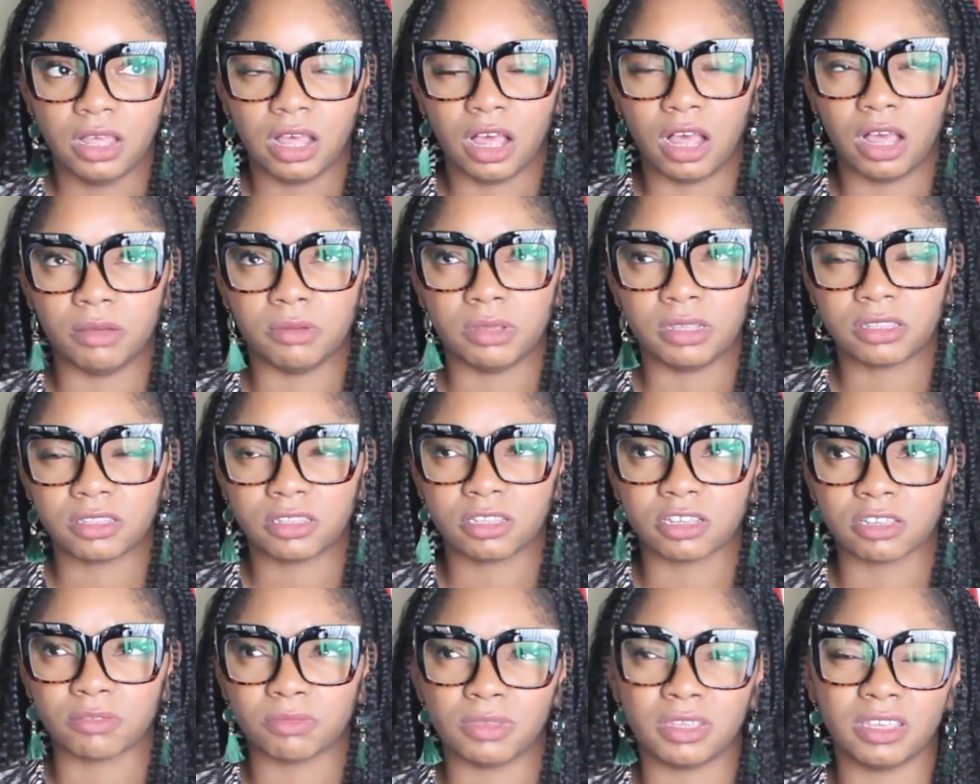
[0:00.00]
It
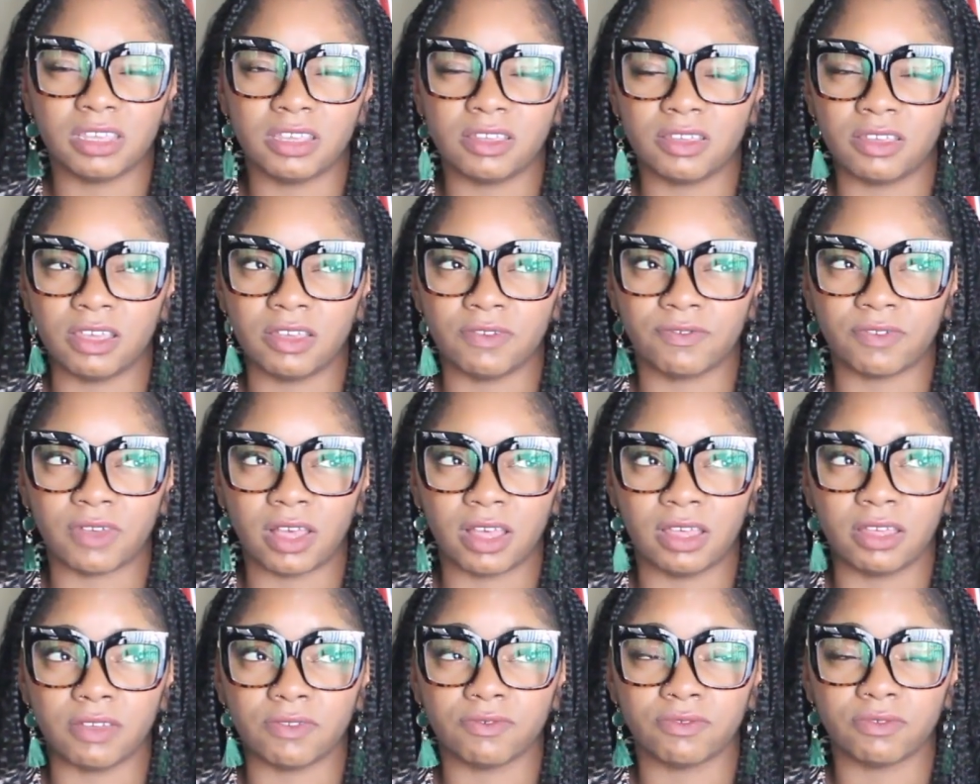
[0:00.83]
took me, if
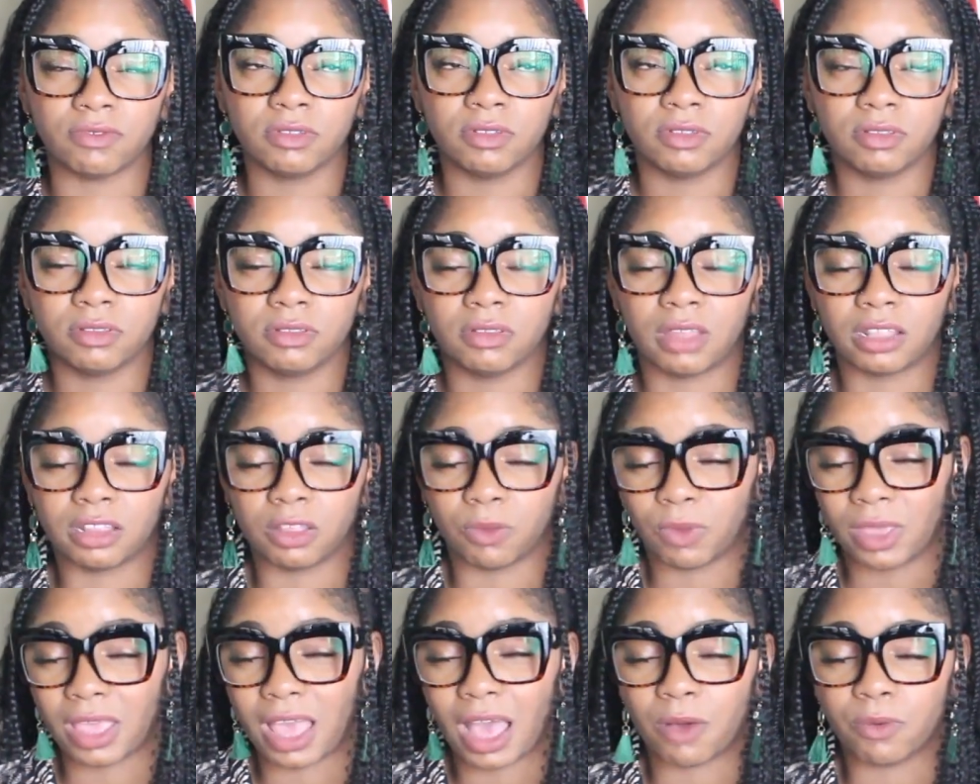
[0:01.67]
like the
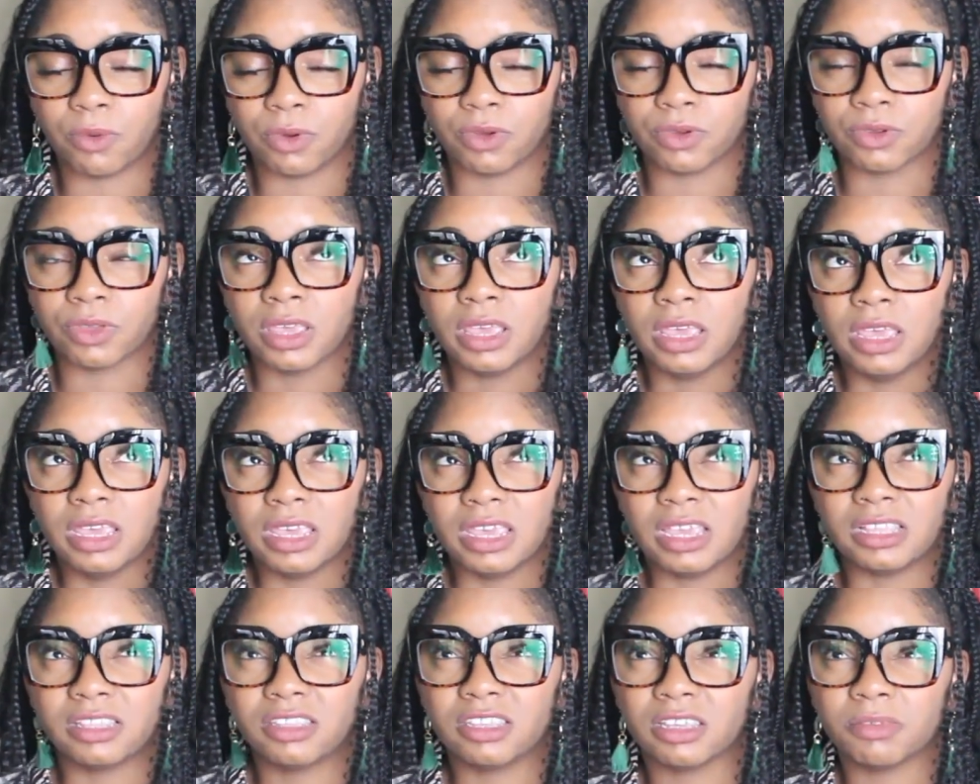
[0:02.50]
way I work,
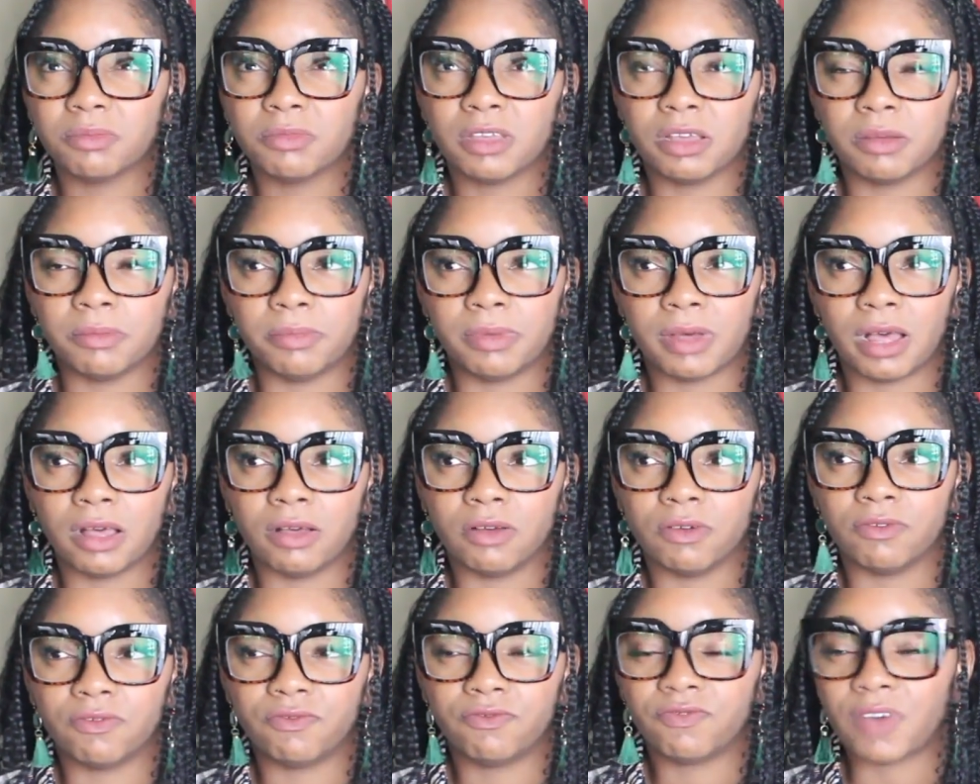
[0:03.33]
it took me
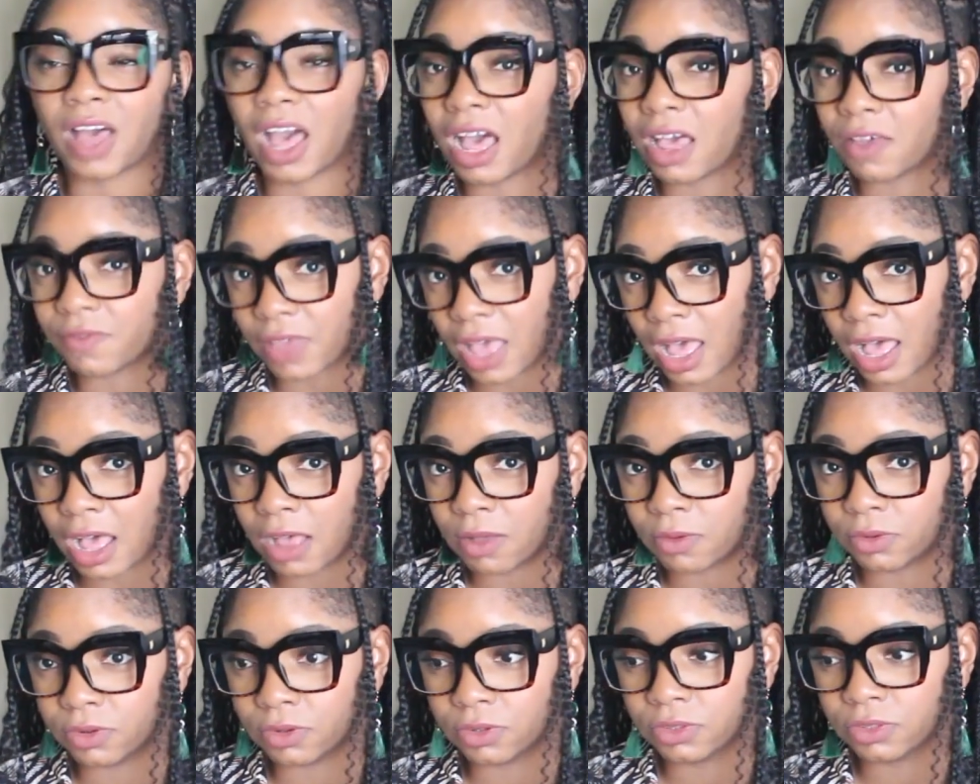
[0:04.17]
about 5
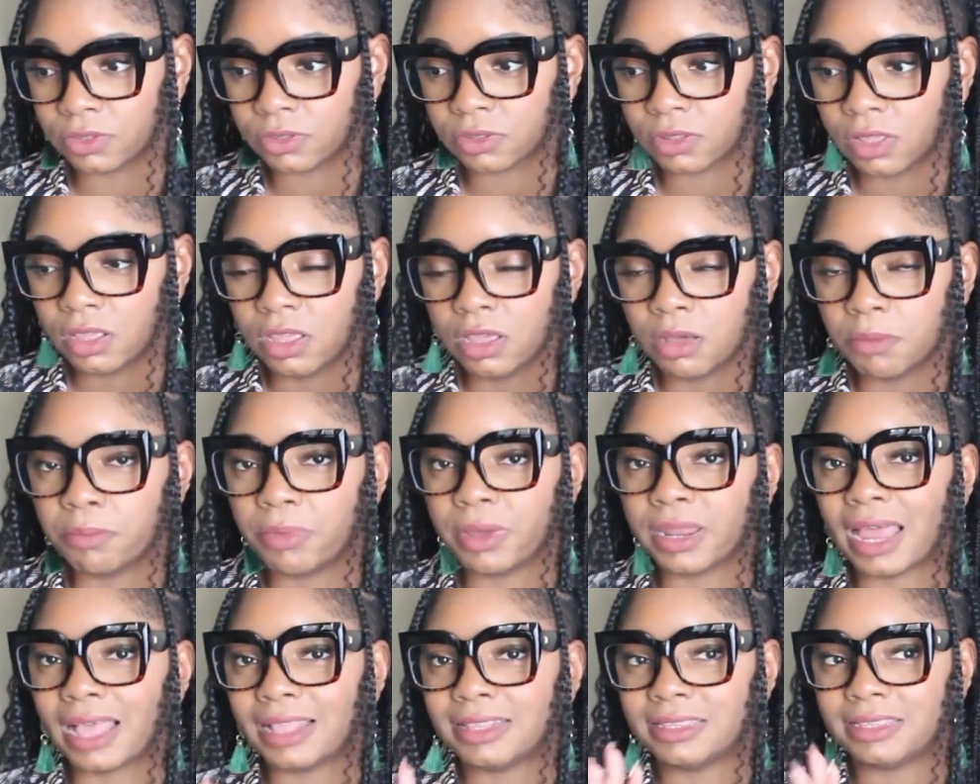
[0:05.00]
hours,
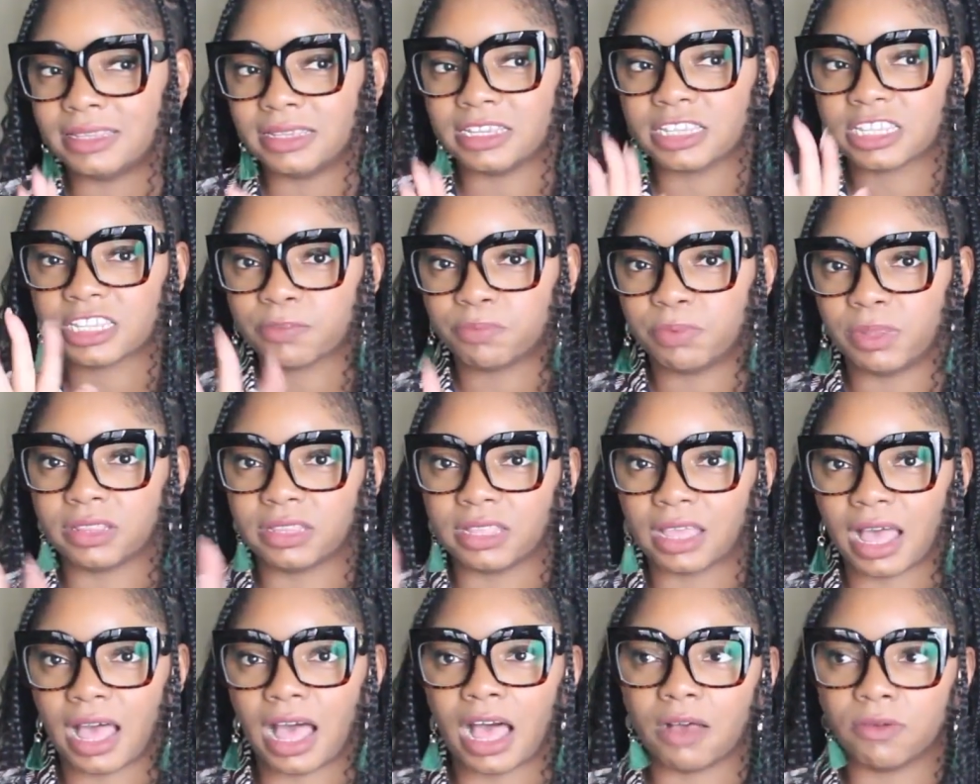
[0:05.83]
but I did split
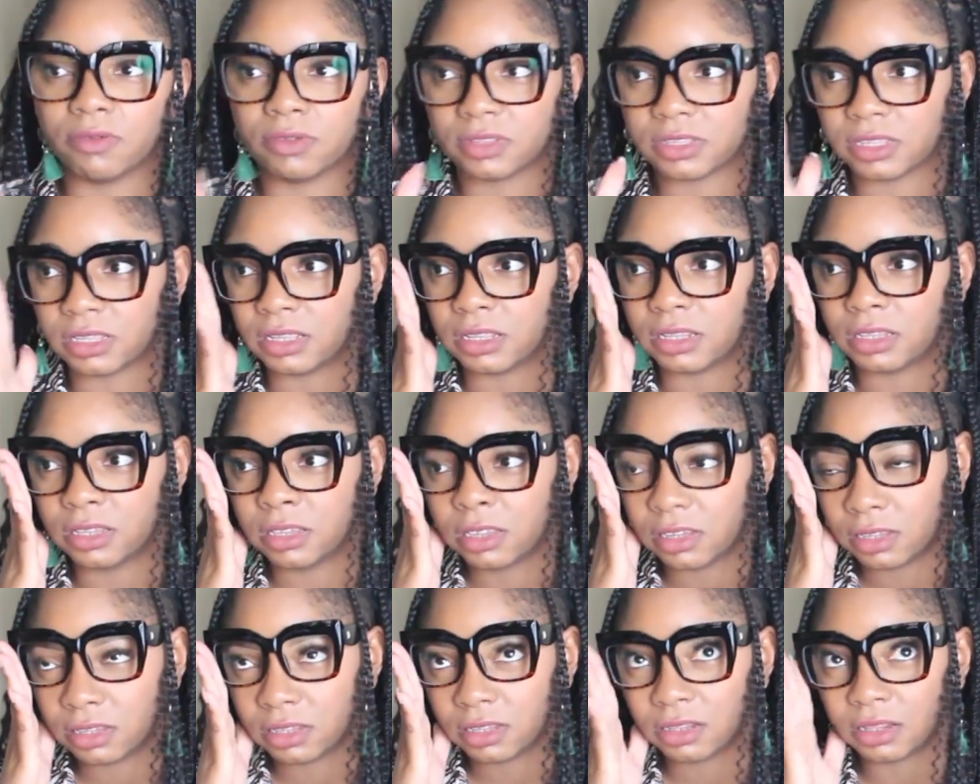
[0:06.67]
the hours in
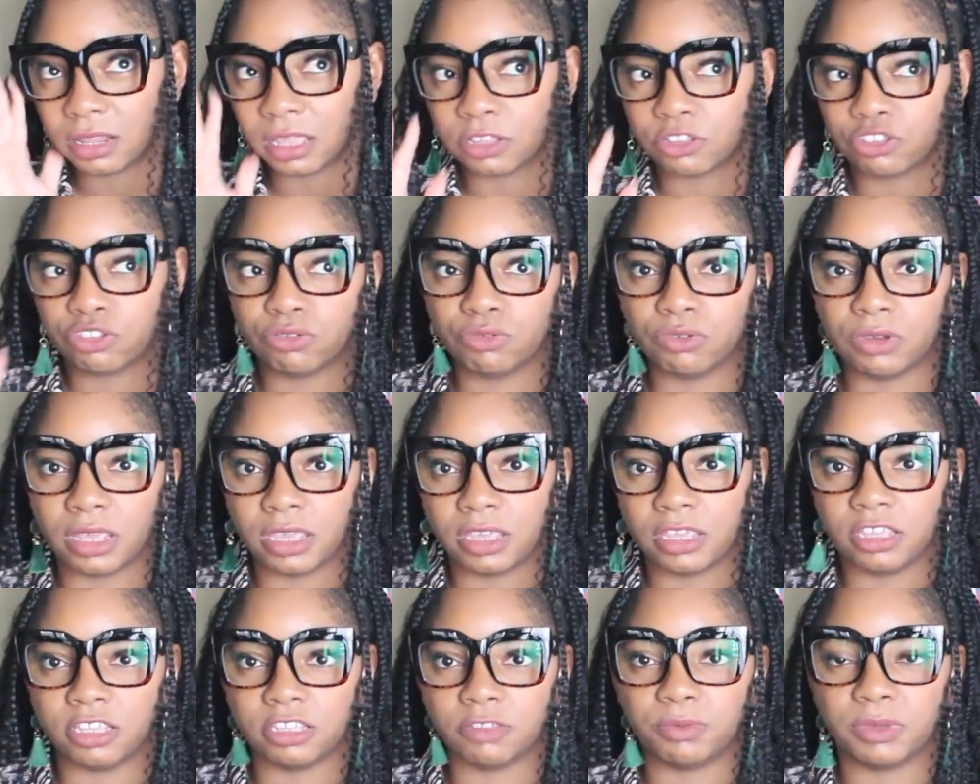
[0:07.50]
like 2
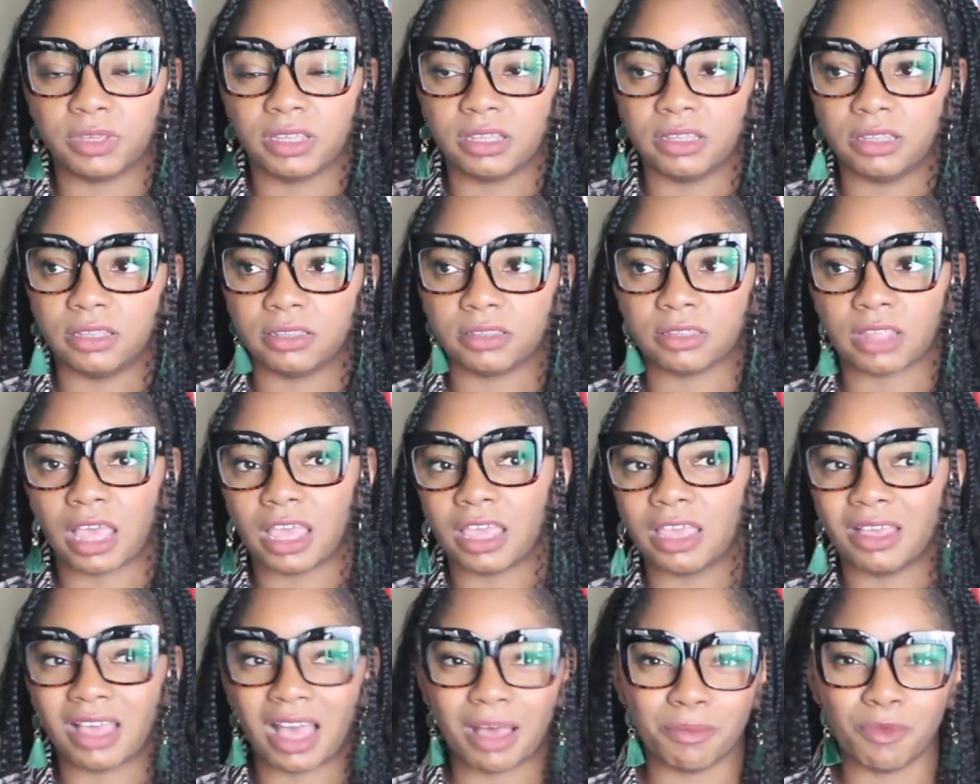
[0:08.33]
days because
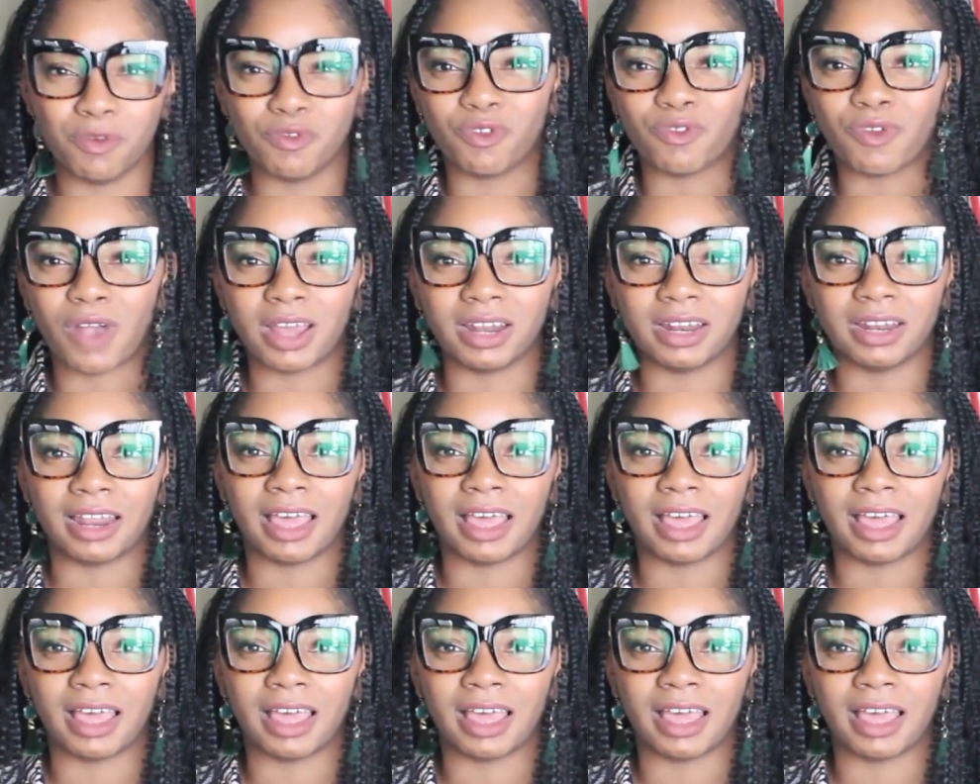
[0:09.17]
I move around a